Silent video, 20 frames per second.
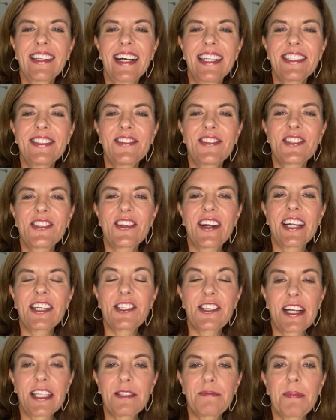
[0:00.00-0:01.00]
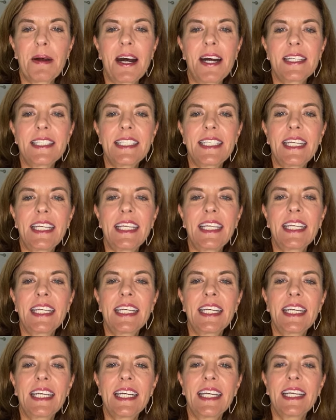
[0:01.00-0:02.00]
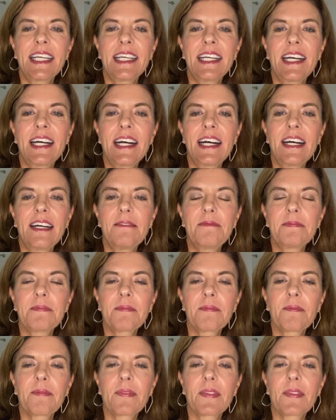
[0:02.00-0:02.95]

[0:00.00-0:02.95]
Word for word: lots of stretch. That's Ponte. Um,